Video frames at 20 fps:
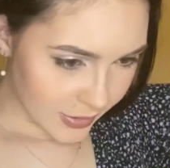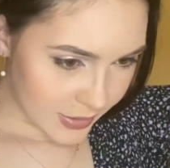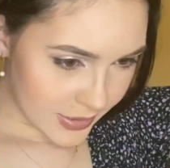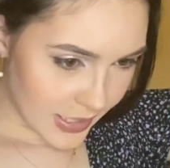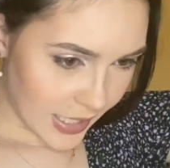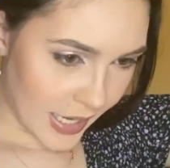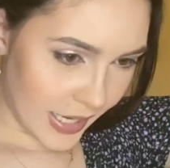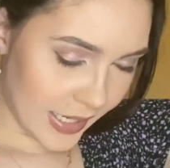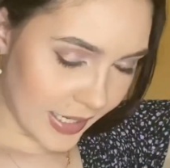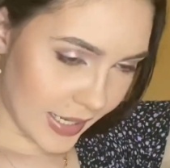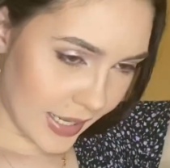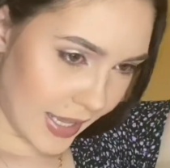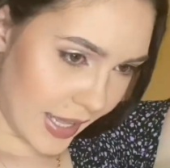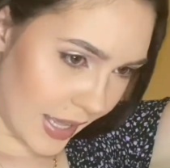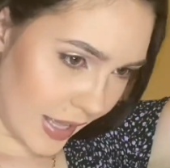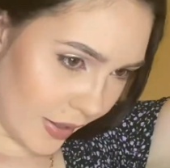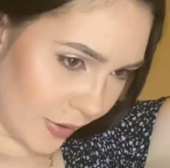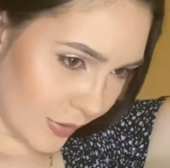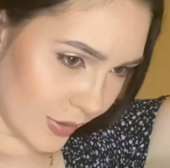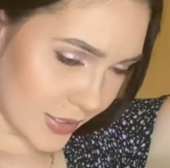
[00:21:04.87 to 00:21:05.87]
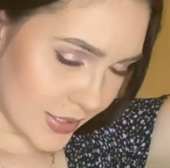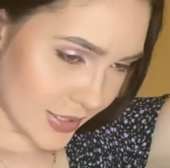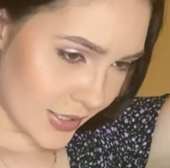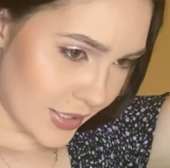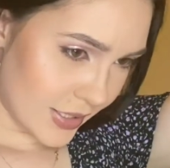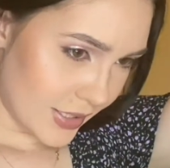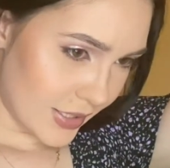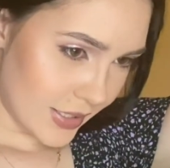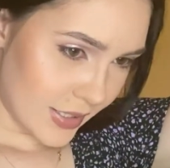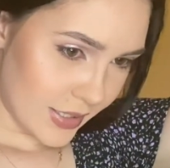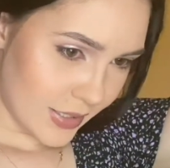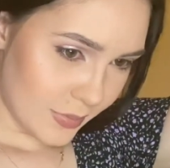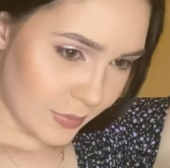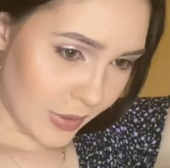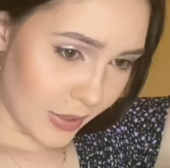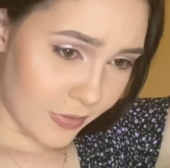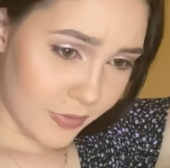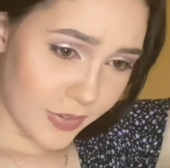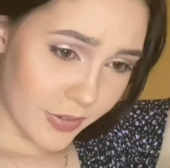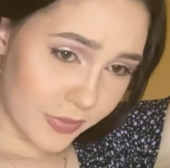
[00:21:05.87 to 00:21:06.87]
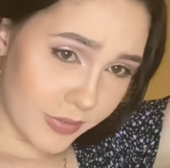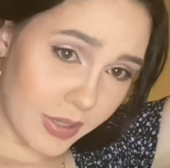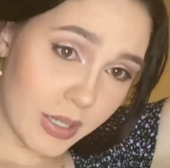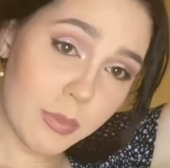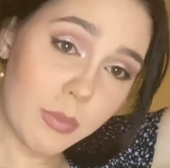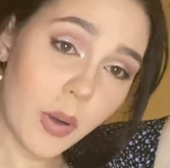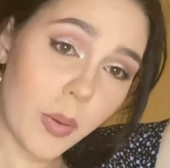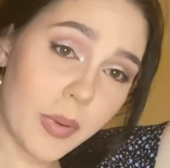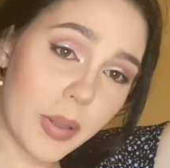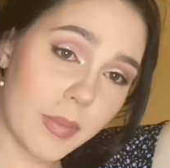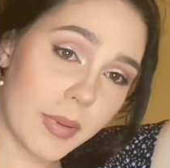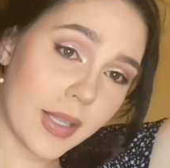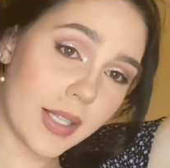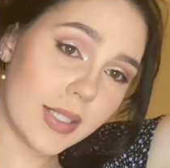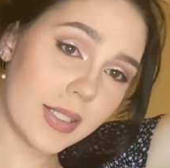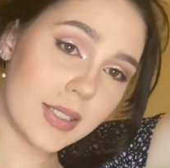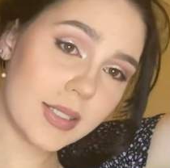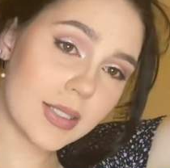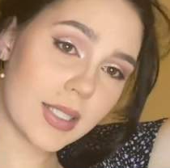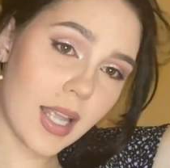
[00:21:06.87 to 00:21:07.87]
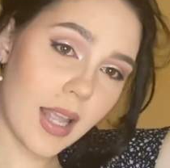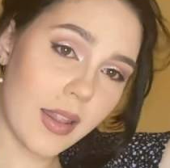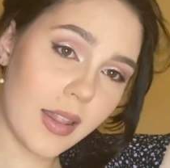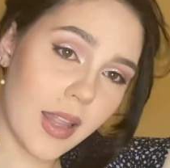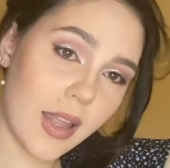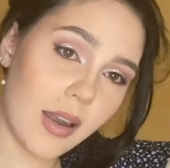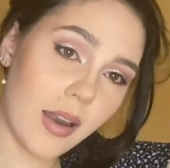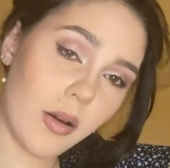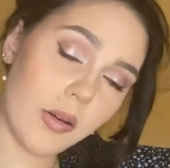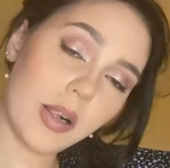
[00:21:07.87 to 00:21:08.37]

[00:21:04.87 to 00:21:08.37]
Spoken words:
take out my 50 bobby pins and then I'll